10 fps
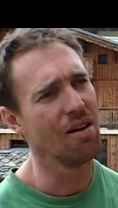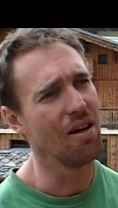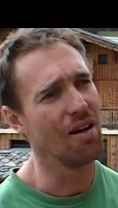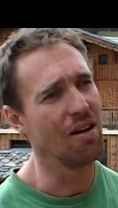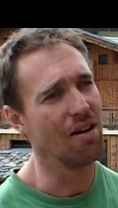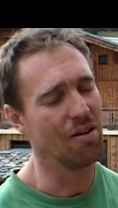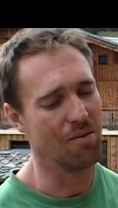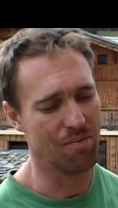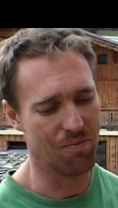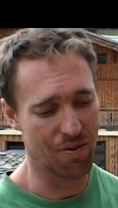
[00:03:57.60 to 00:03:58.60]
and
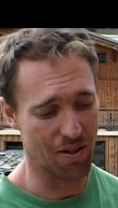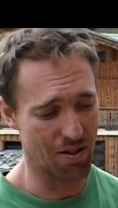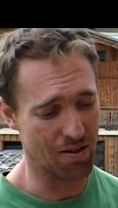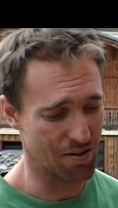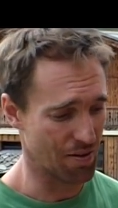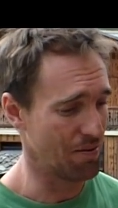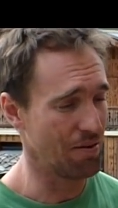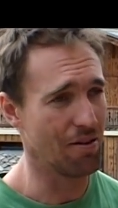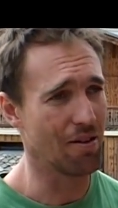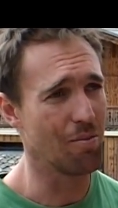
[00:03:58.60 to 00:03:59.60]
um, the kit as tough as
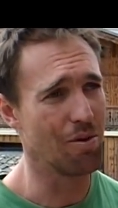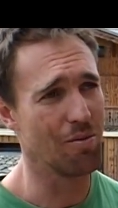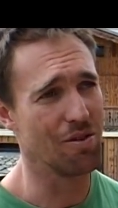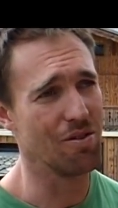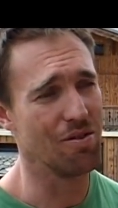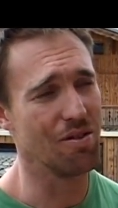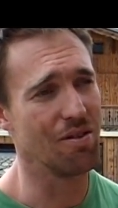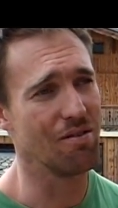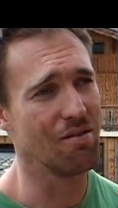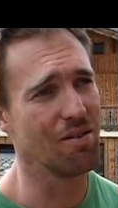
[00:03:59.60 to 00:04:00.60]
it is I can pretty much use it
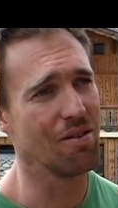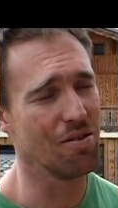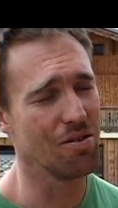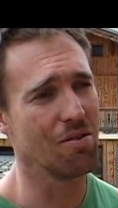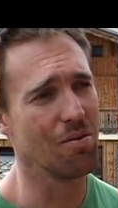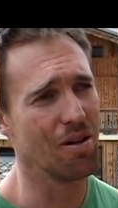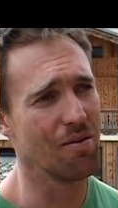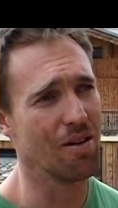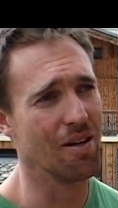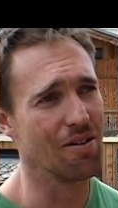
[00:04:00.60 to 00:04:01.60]
use it
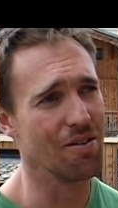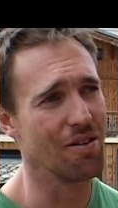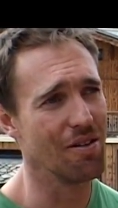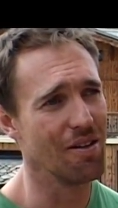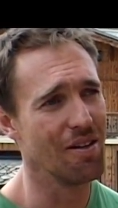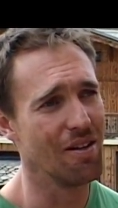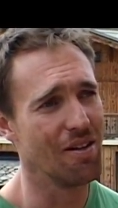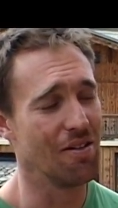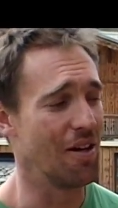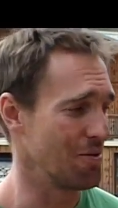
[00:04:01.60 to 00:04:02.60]
wherever now so
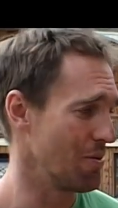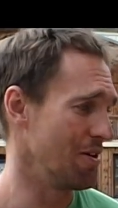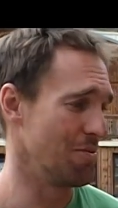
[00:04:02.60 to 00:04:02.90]
that's why